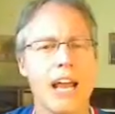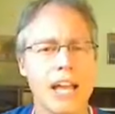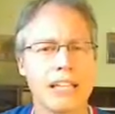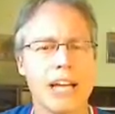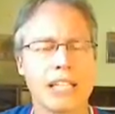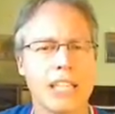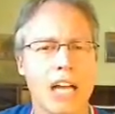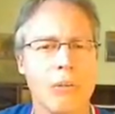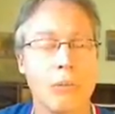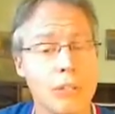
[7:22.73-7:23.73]
at that
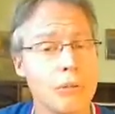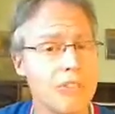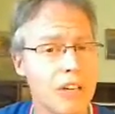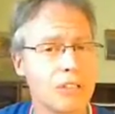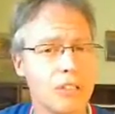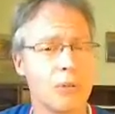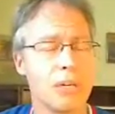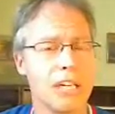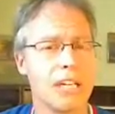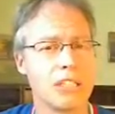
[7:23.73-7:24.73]
time when you felt
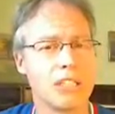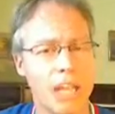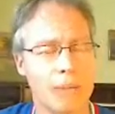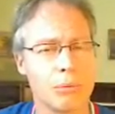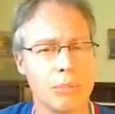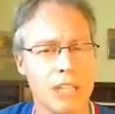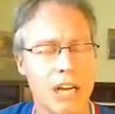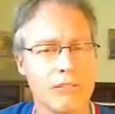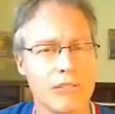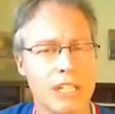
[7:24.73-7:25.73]
totally and unstoppably
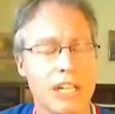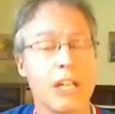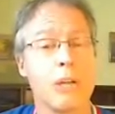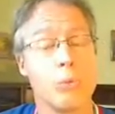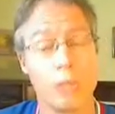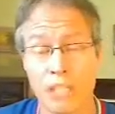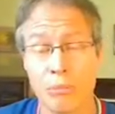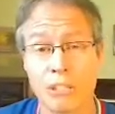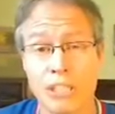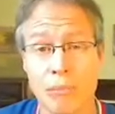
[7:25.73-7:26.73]
confident? We'll
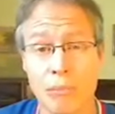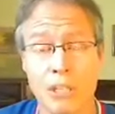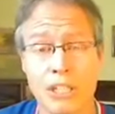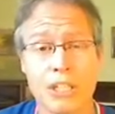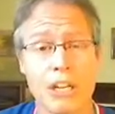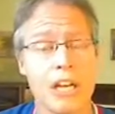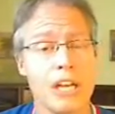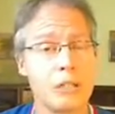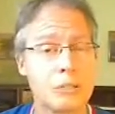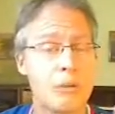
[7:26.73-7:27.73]
keep it simple here.
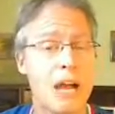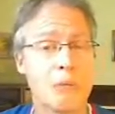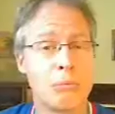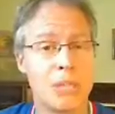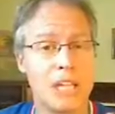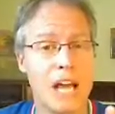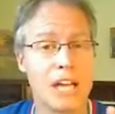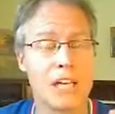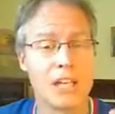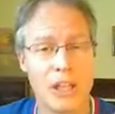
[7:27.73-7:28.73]
It was probably
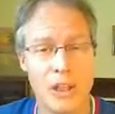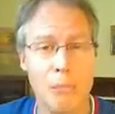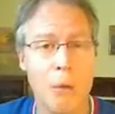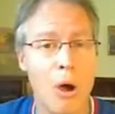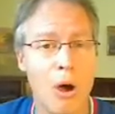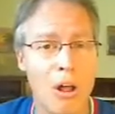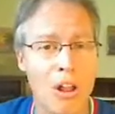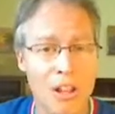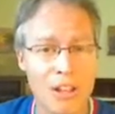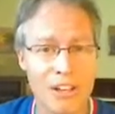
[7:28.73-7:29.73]
like the
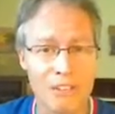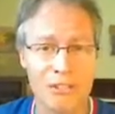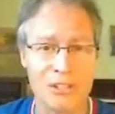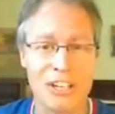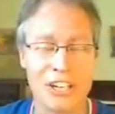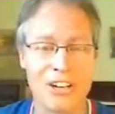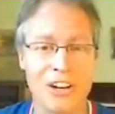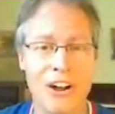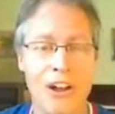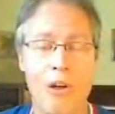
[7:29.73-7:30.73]
ball, if you're a
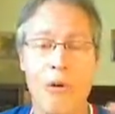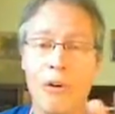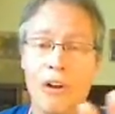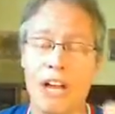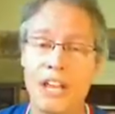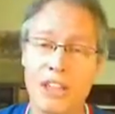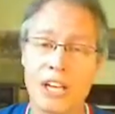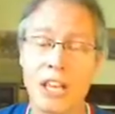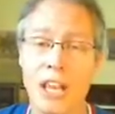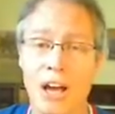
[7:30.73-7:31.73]
hitter, and the
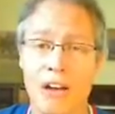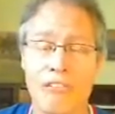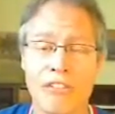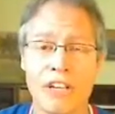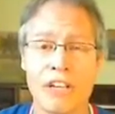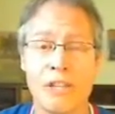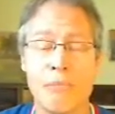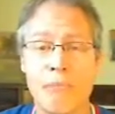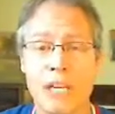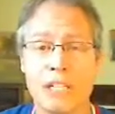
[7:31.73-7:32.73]
glove, the
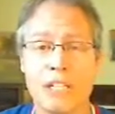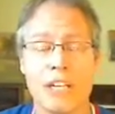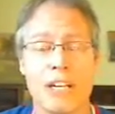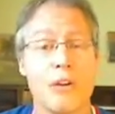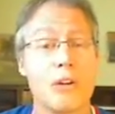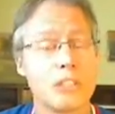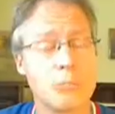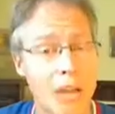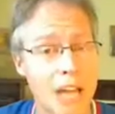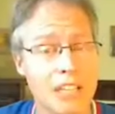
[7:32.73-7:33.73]
mitt, or a
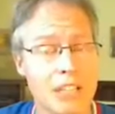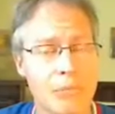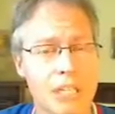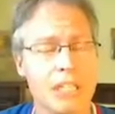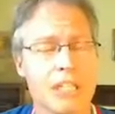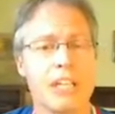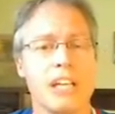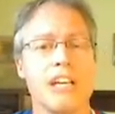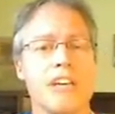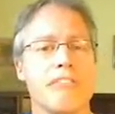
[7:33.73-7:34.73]
spot in the mitt,
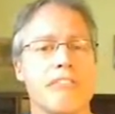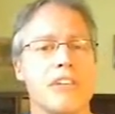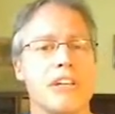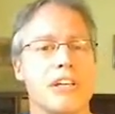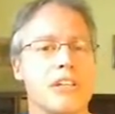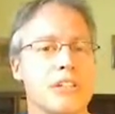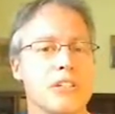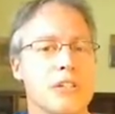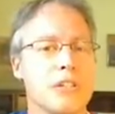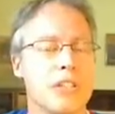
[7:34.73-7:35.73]
if
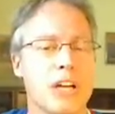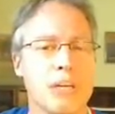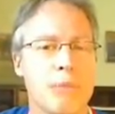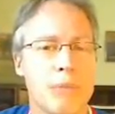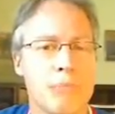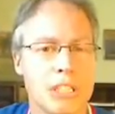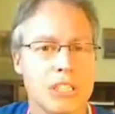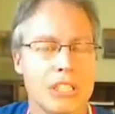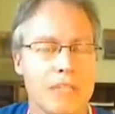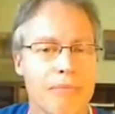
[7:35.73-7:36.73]
you're talking about
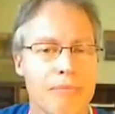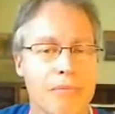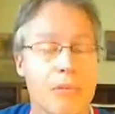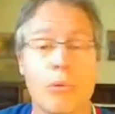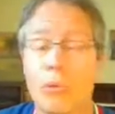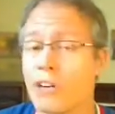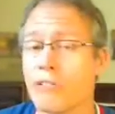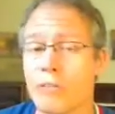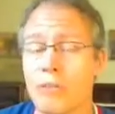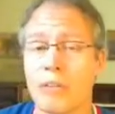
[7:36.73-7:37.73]
pitching.
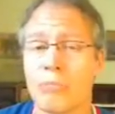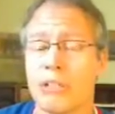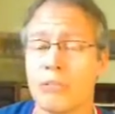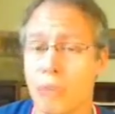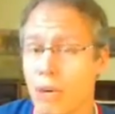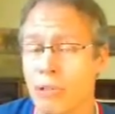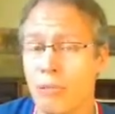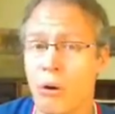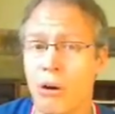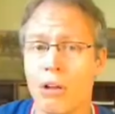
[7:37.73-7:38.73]
Whatever it might have been, probably the
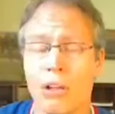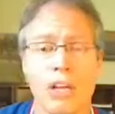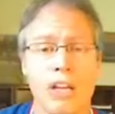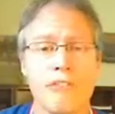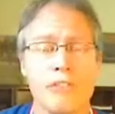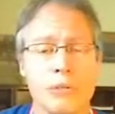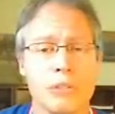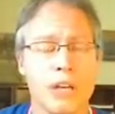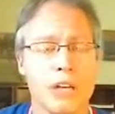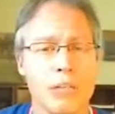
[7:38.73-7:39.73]
ball if you were
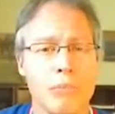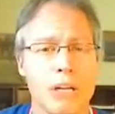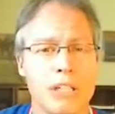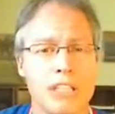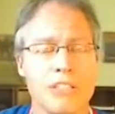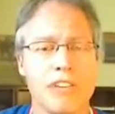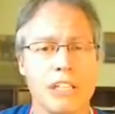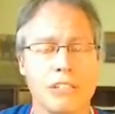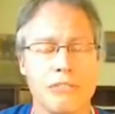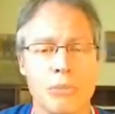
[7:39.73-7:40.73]
talking about a
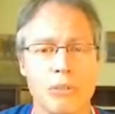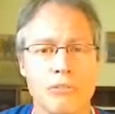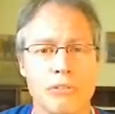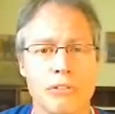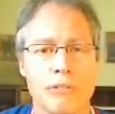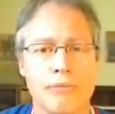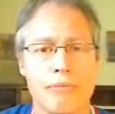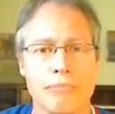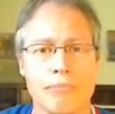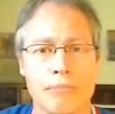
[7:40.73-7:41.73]
defensive move
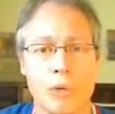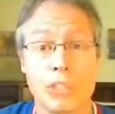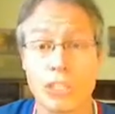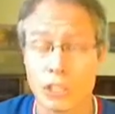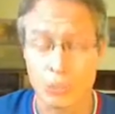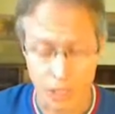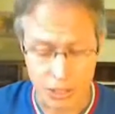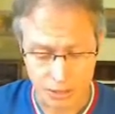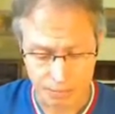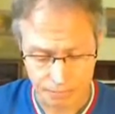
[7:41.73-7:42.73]
or
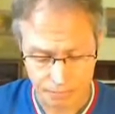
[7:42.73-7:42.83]
situation.